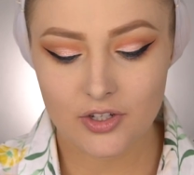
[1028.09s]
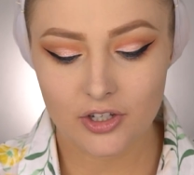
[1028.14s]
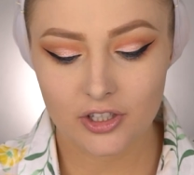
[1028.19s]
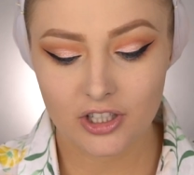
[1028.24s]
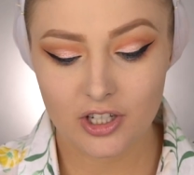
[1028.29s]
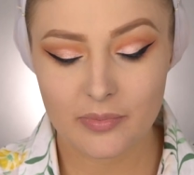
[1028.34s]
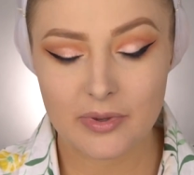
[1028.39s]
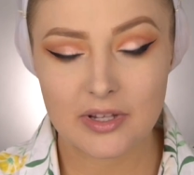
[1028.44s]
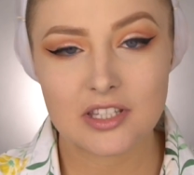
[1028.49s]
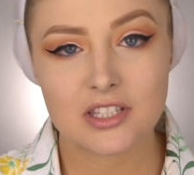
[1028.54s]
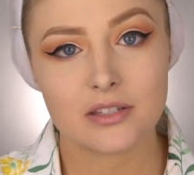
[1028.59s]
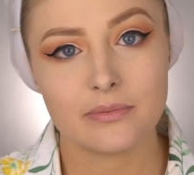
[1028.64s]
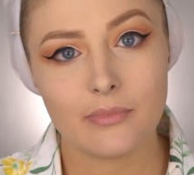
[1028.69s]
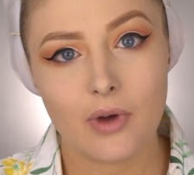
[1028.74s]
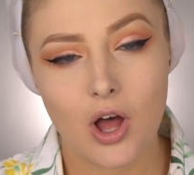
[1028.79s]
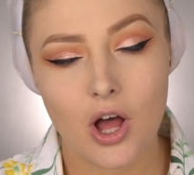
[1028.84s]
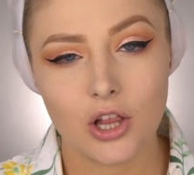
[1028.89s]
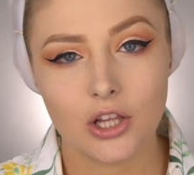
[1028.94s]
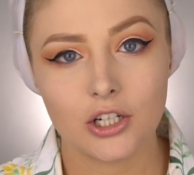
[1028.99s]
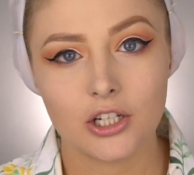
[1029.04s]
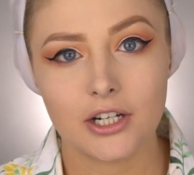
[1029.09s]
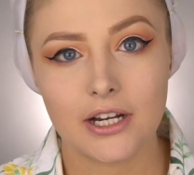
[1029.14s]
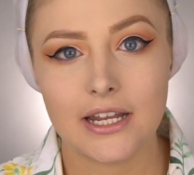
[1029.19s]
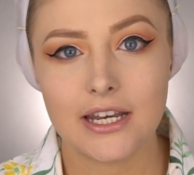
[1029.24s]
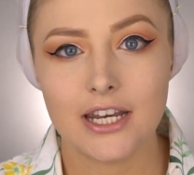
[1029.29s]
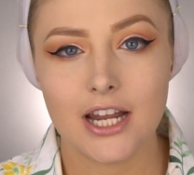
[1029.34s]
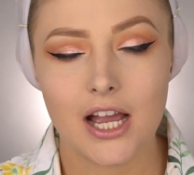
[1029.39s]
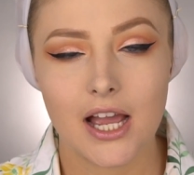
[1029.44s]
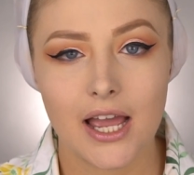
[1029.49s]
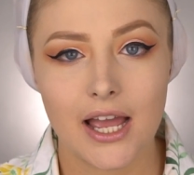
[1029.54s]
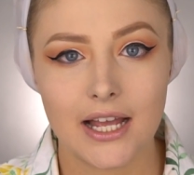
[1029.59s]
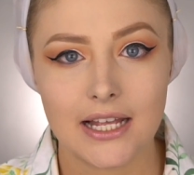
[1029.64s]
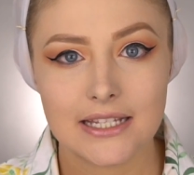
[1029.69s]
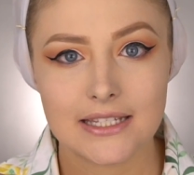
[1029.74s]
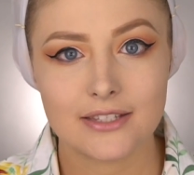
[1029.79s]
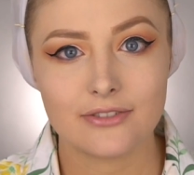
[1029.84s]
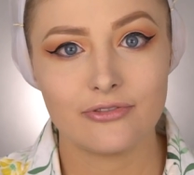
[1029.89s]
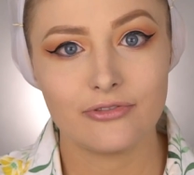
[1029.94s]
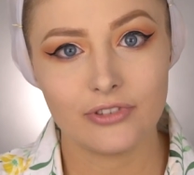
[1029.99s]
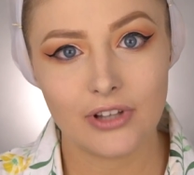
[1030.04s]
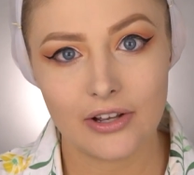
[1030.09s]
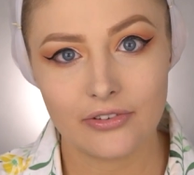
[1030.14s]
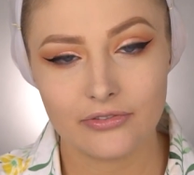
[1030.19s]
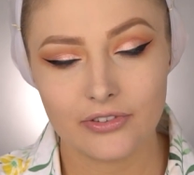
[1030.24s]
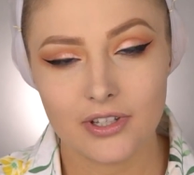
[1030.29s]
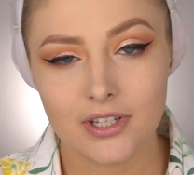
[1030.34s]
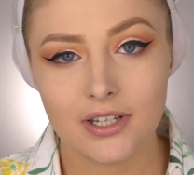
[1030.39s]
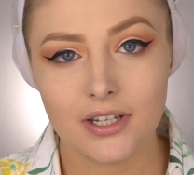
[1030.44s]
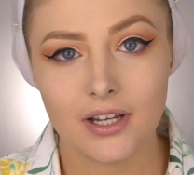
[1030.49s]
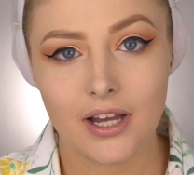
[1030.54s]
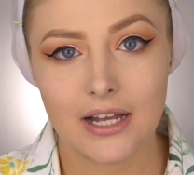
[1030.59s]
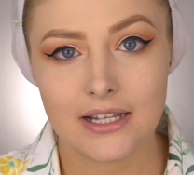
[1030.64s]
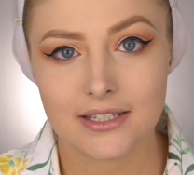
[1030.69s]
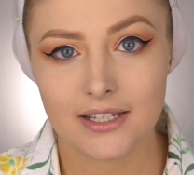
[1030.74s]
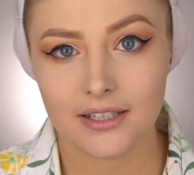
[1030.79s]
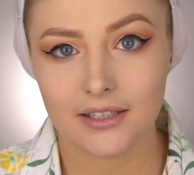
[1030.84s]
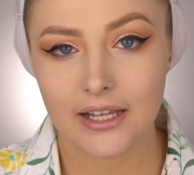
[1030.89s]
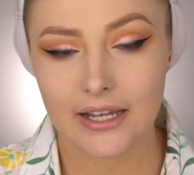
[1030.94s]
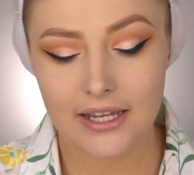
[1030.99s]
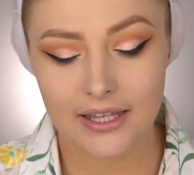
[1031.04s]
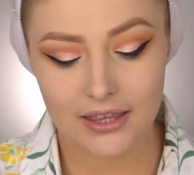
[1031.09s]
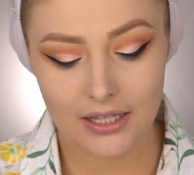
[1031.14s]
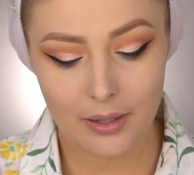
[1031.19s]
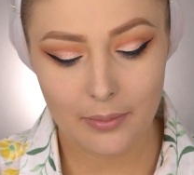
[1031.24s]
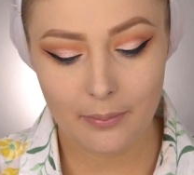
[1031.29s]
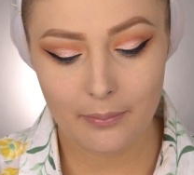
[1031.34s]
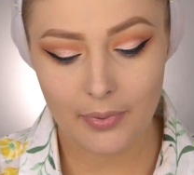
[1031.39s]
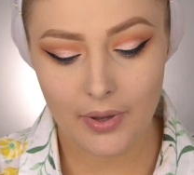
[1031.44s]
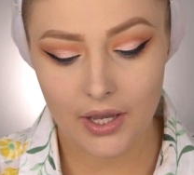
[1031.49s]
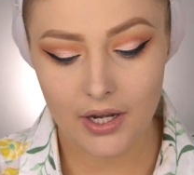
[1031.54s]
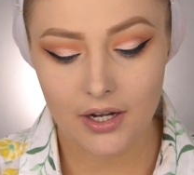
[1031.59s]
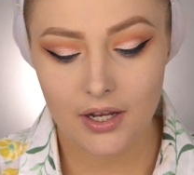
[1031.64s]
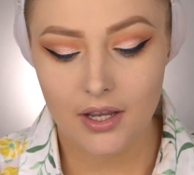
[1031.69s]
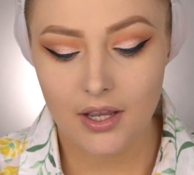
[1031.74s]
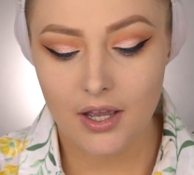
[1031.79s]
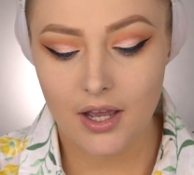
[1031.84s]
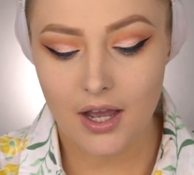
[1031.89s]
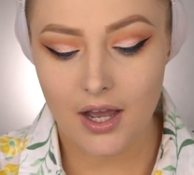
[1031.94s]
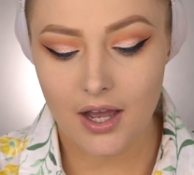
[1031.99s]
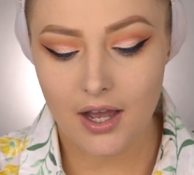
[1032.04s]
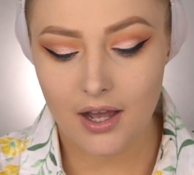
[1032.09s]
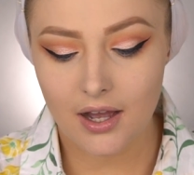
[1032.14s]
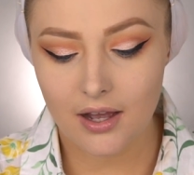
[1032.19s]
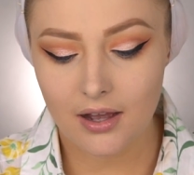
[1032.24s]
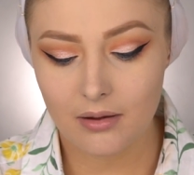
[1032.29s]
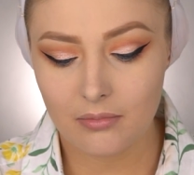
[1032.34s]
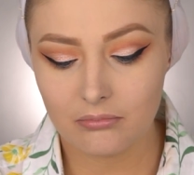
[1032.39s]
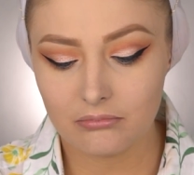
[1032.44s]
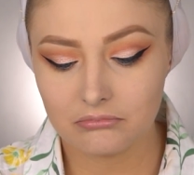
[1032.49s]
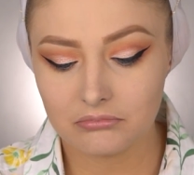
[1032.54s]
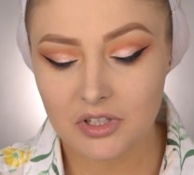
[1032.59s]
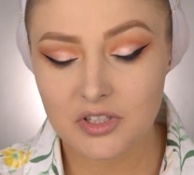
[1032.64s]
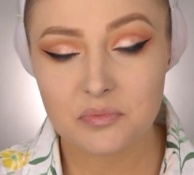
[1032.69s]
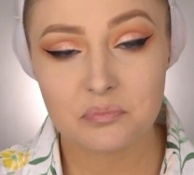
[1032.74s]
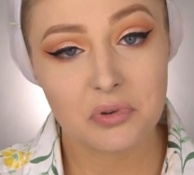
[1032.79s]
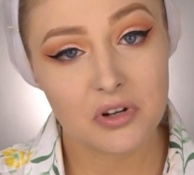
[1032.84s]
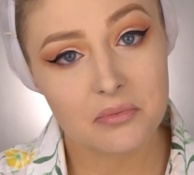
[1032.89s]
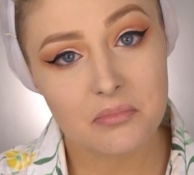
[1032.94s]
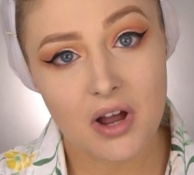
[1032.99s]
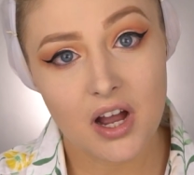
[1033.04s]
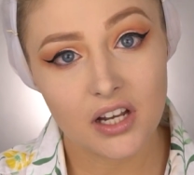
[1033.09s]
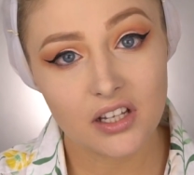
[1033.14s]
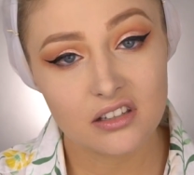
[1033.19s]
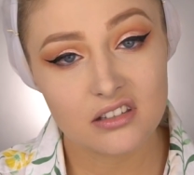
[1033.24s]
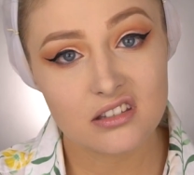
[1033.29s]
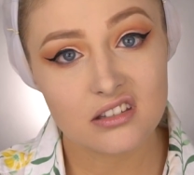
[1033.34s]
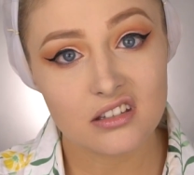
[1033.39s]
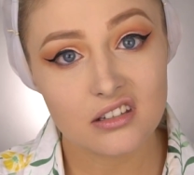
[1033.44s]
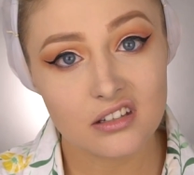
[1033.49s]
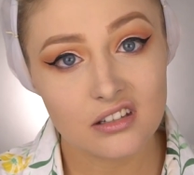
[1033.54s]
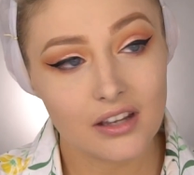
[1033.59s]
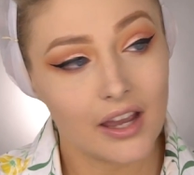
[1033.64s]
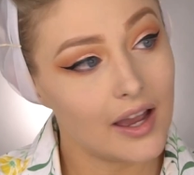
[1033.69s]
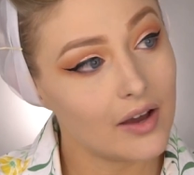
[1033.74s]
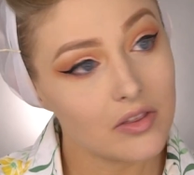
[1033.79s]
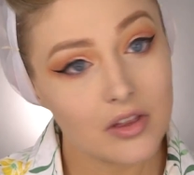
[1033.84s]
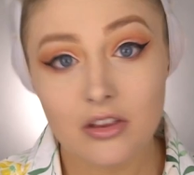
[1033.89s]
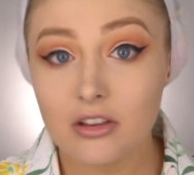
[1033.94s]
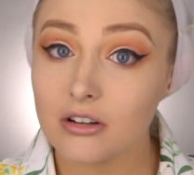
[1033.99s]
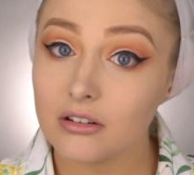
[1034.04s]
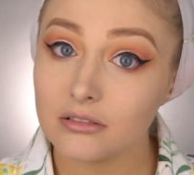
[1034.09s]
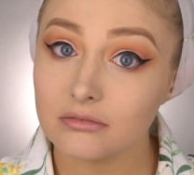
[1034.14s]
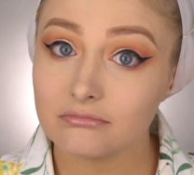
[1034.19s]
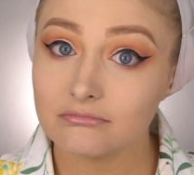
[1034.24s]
are a little bit smaller and not as fluffy as I like them, but let's put them on and see how they look.